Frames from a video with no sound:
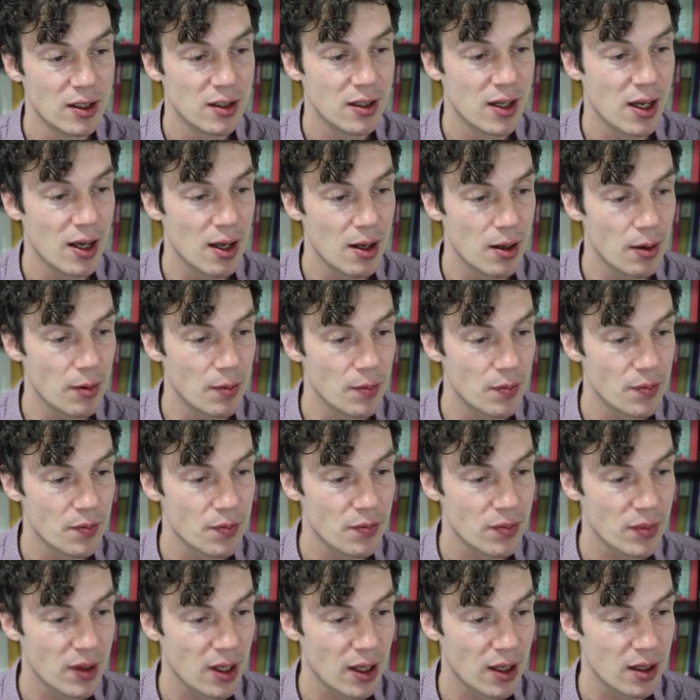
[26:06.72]

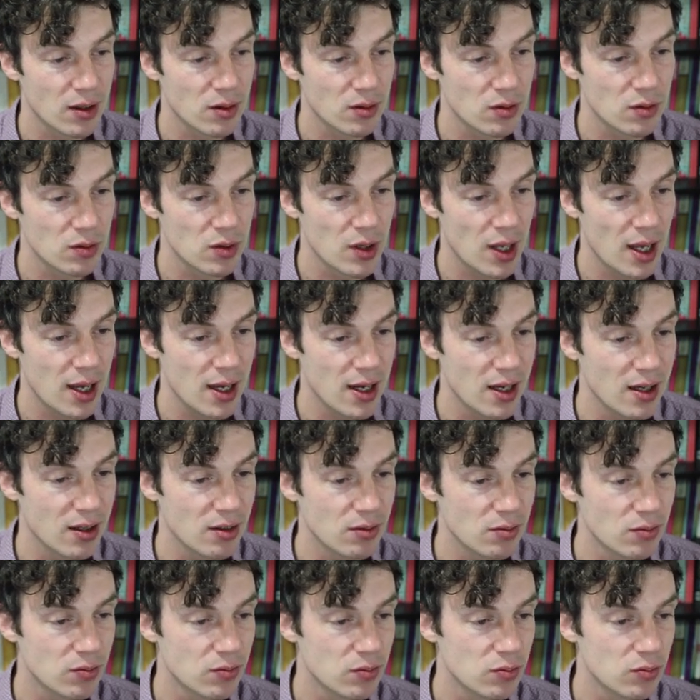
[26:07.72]
a
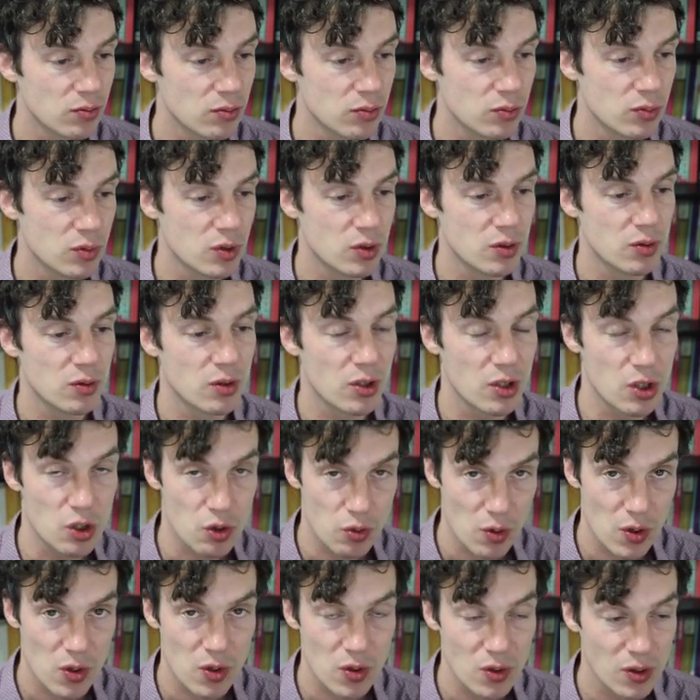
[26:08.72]

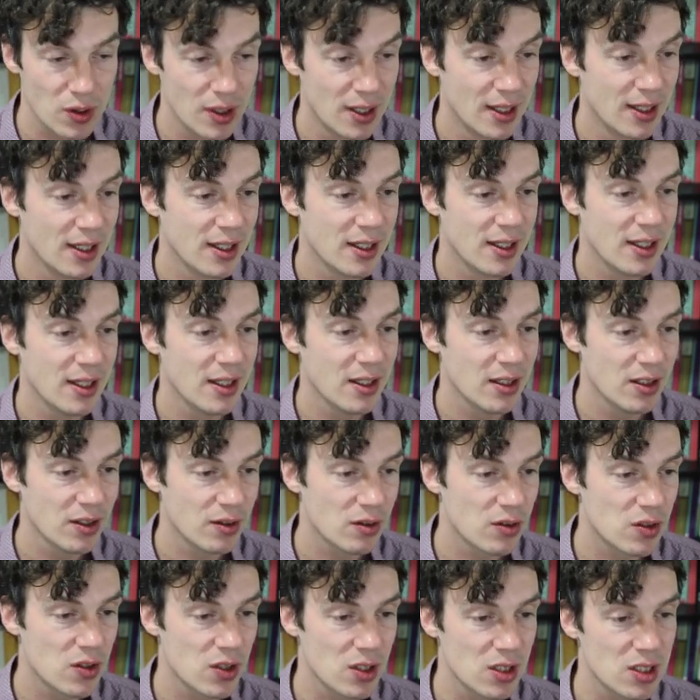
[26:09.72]
control here
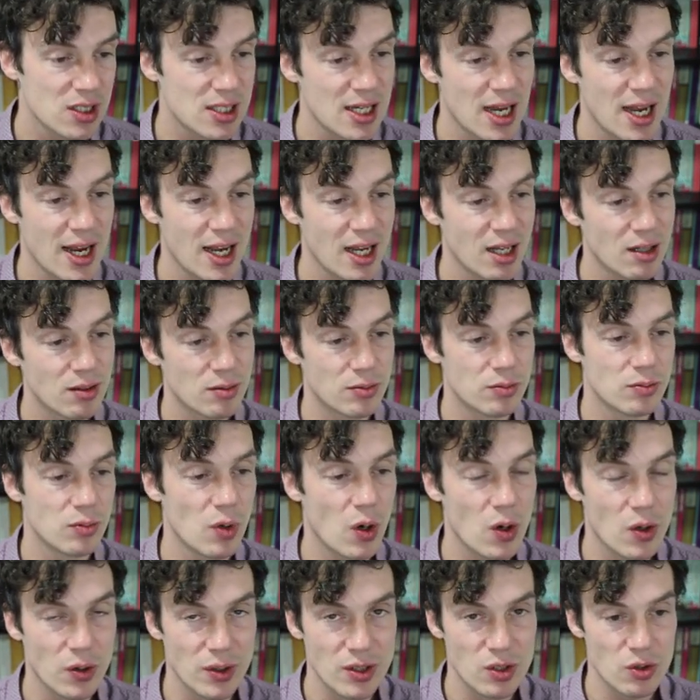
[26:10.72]
to say
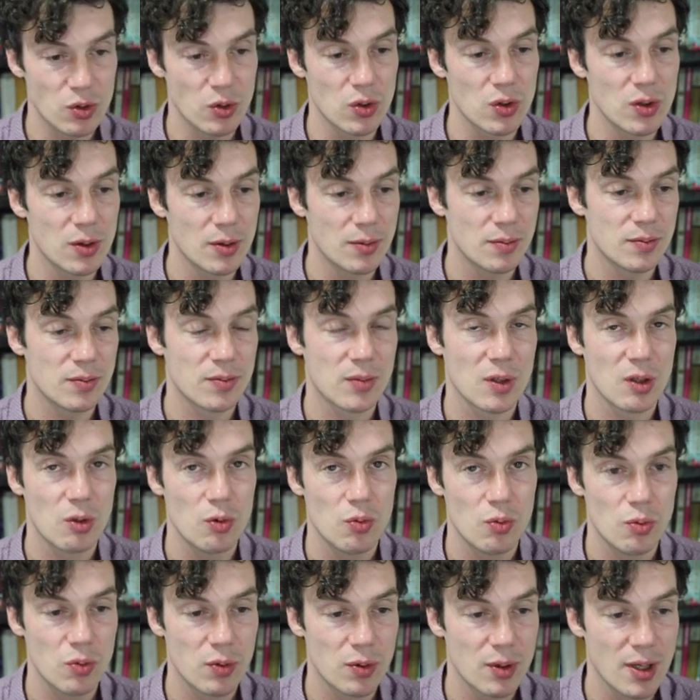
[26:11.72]
only
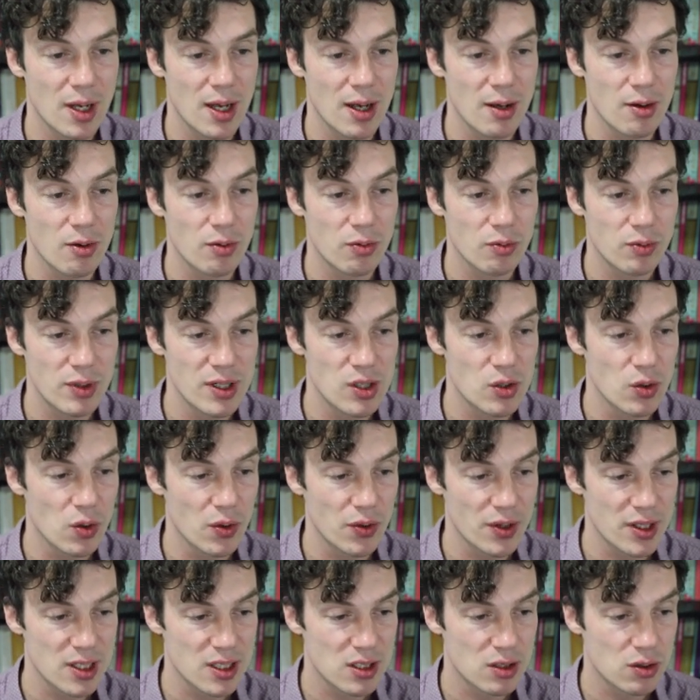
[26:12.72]
redraw
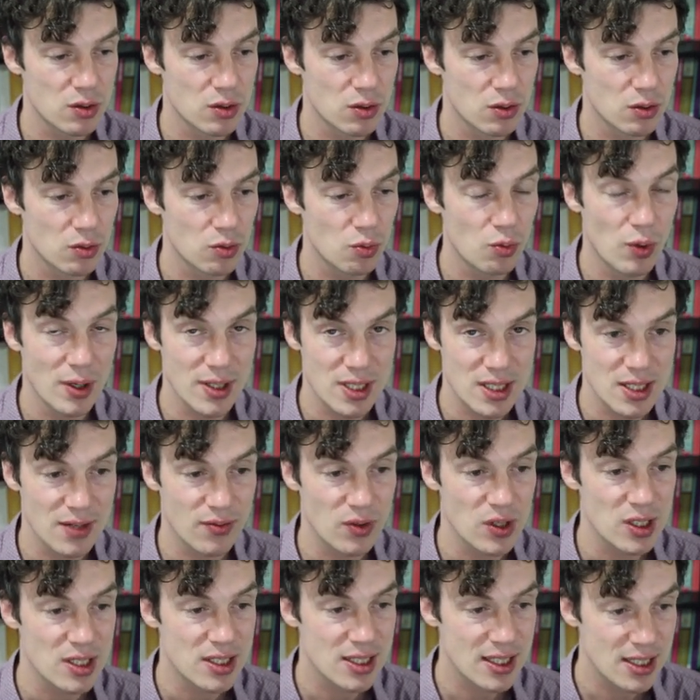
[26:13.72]
this once
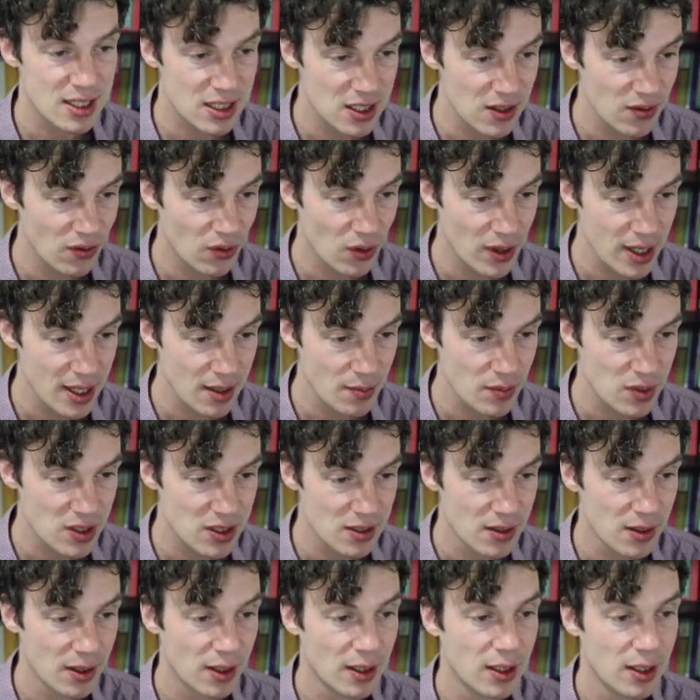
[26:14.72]
every 60 frames.